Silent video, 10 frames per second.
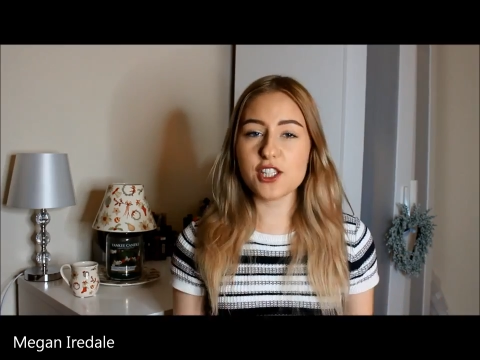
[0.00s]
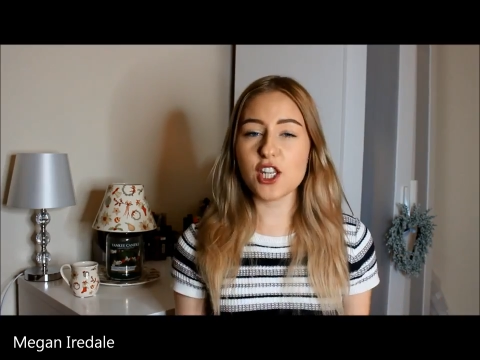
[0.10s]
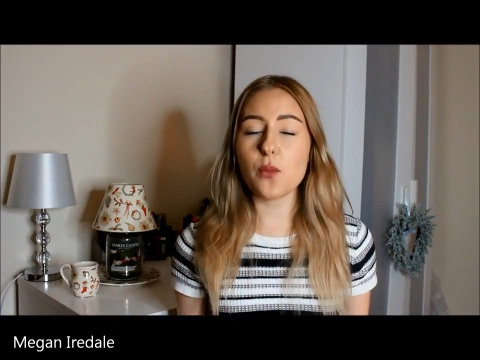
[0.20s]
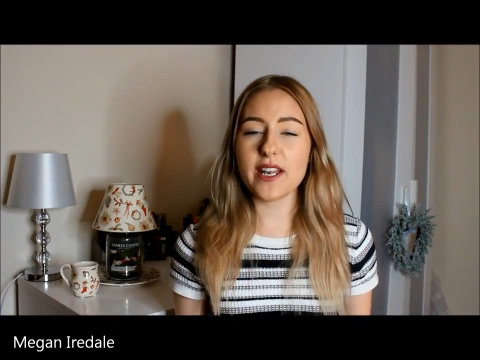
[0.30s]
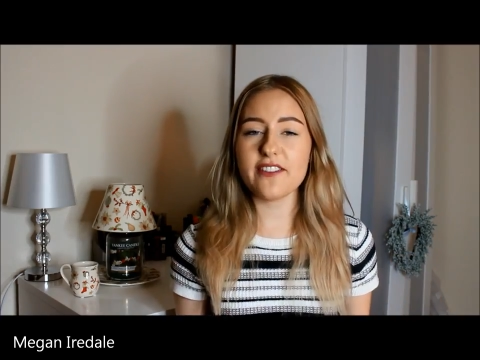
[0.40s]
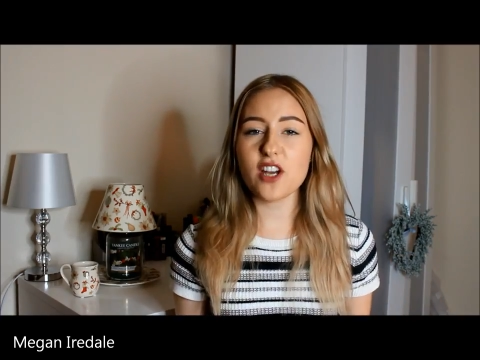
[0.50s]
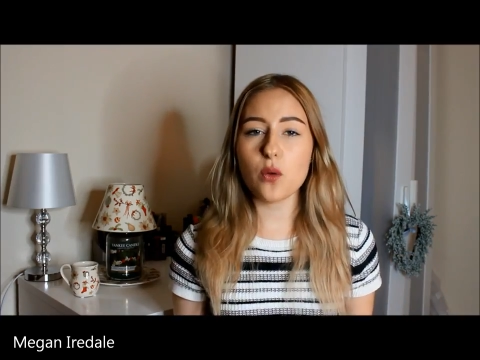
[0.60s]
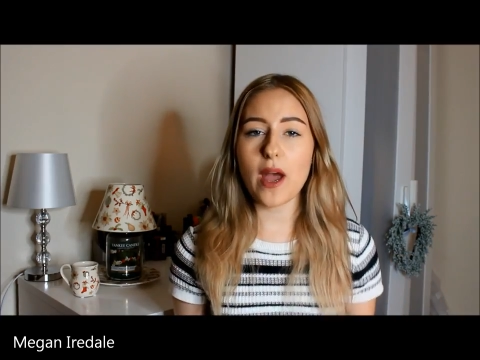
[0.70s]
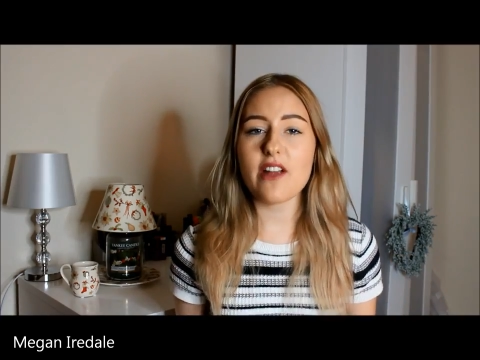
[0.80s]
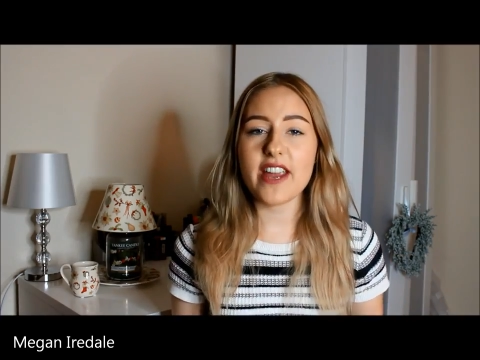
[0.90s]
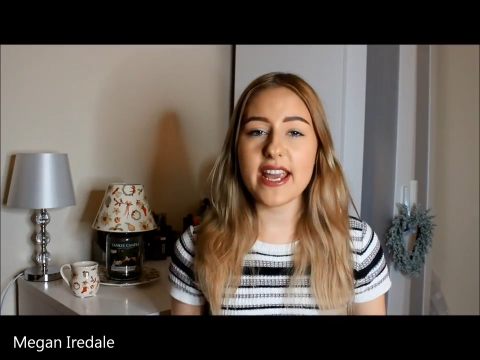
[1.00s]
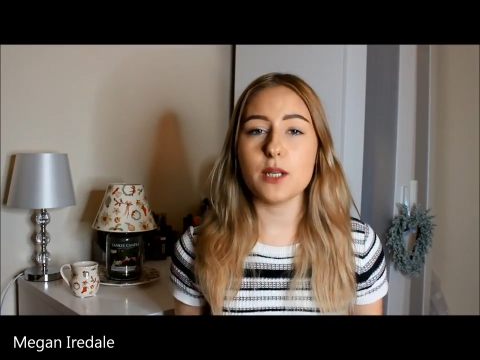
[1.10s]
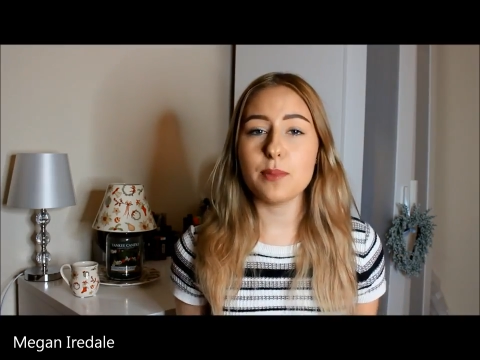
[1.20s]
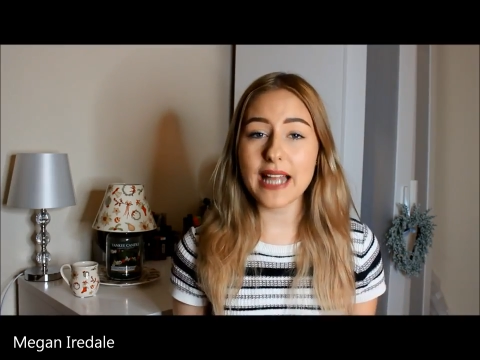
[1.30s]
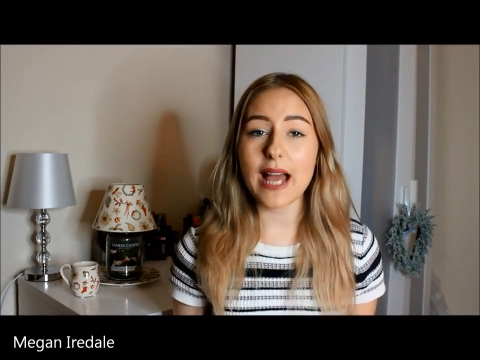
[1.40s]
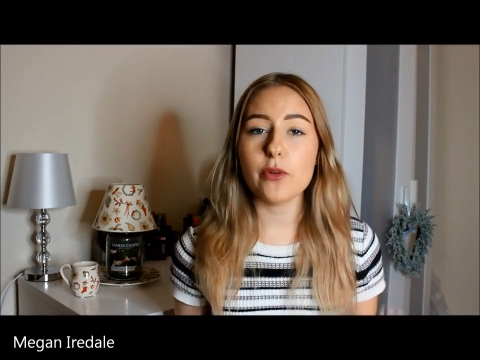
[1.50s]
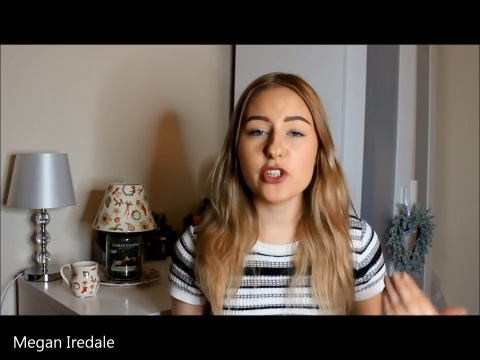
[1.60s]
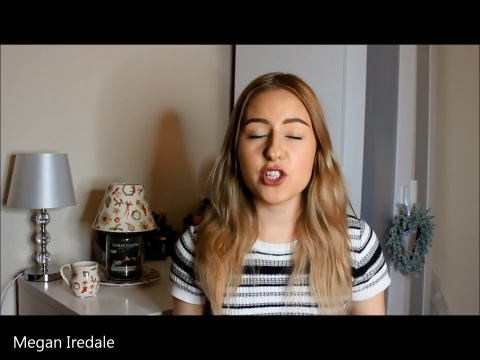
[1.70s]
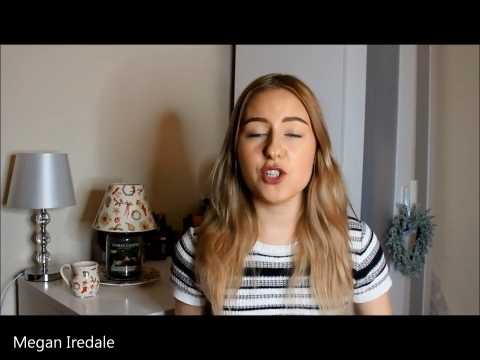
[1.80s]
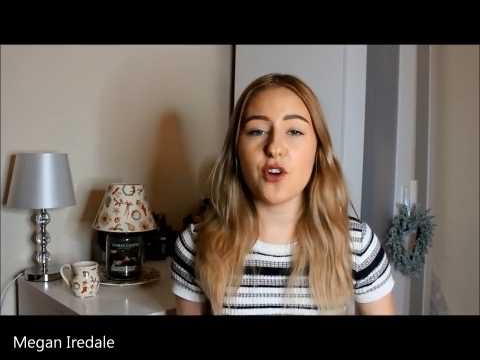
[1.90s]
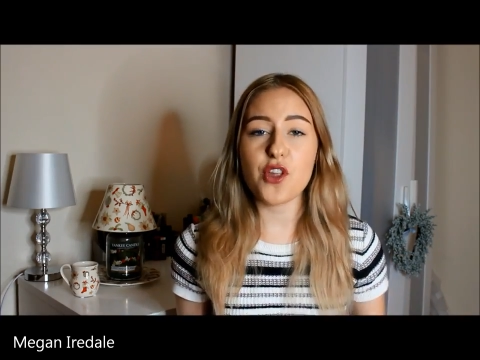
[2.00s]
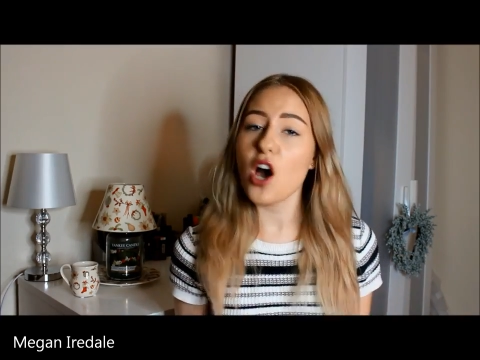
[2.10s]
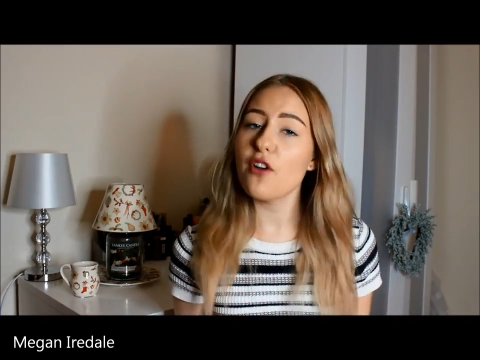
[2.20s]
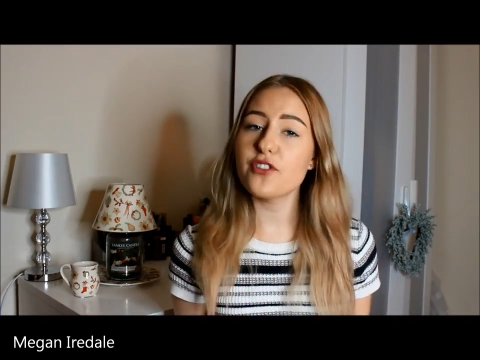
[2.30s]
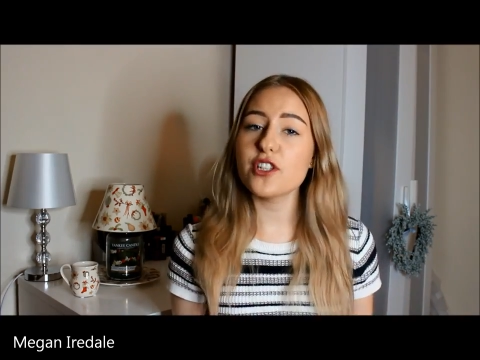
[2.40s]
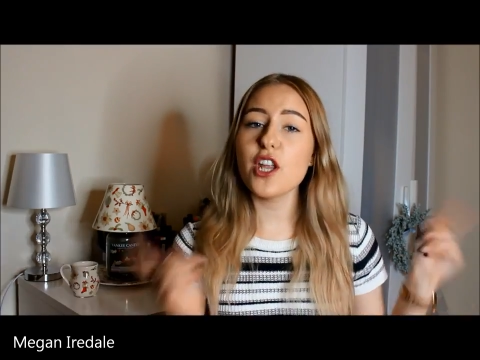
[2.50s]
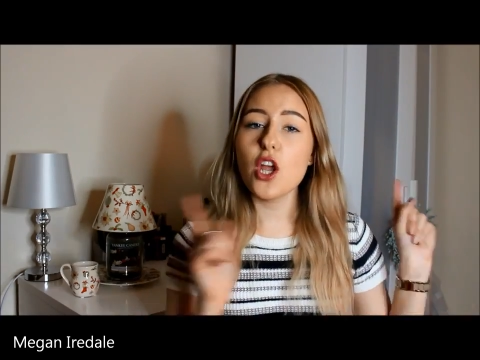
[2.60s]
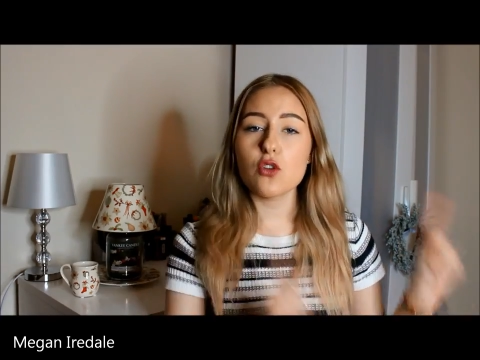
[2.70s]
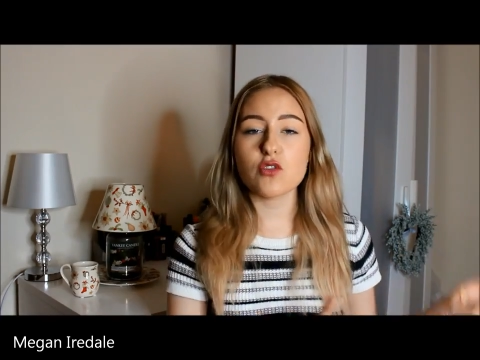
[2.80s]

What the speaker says: So whenever I wear it in a plait, which I do rather often,